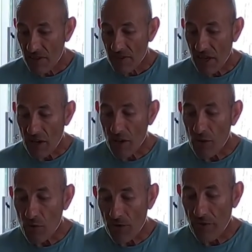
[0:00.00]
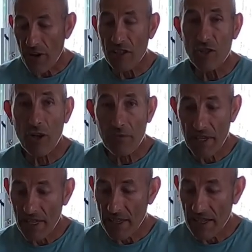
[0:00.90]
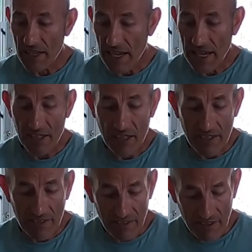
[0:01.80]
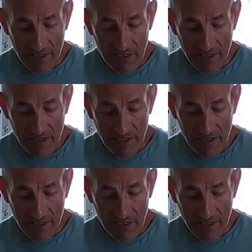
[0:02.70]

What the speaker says: So we've finely chopped the onion,